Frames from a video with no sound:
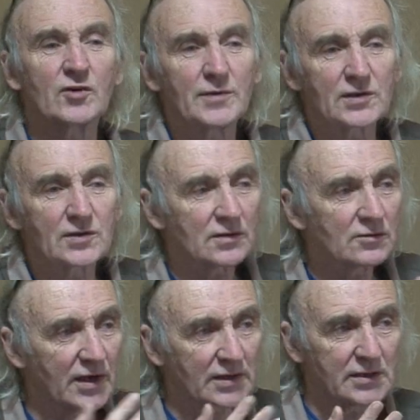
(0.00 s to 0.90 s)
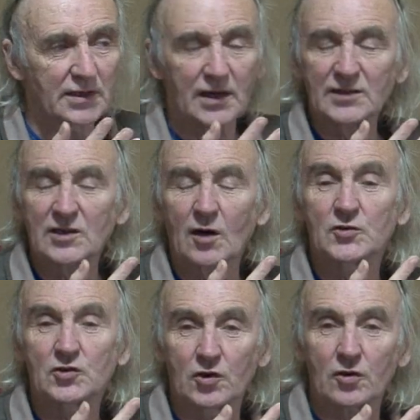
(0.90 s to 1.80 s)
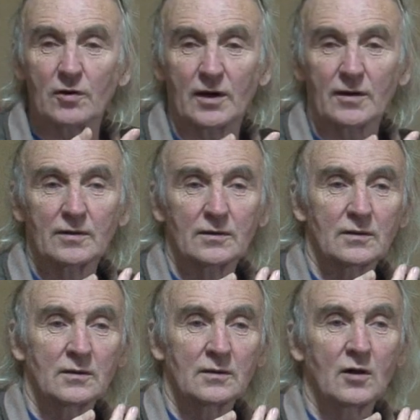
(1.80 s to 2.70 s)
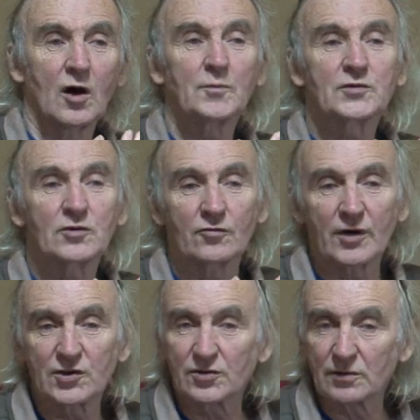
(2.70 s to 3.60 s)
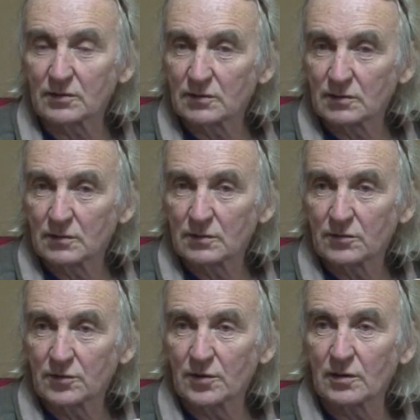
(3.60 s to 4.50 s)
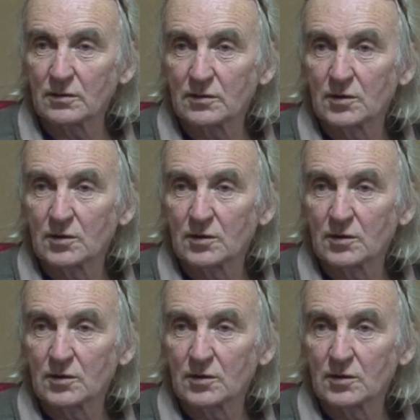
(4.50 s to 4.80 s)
drip is translated as obscure, obscuration, you know?